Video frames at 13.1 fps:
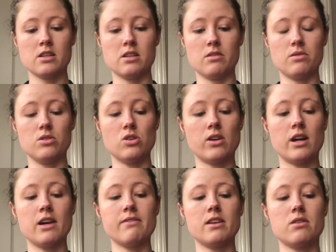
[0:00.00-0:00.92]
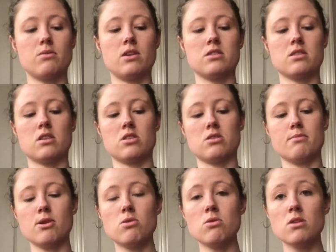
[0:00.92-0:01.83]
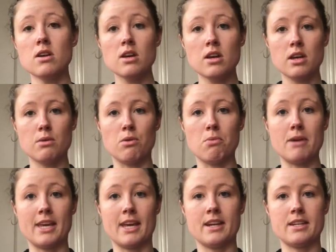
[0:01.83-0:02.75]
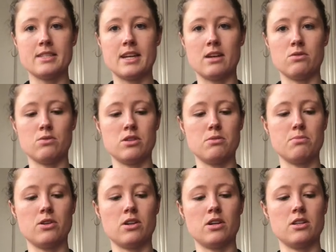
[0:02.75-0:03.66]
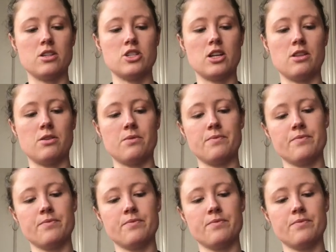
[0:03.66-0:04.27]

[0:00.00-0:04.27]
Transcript: If you don't have any rosin on your bow, it won't make any sound when you put it on the cello.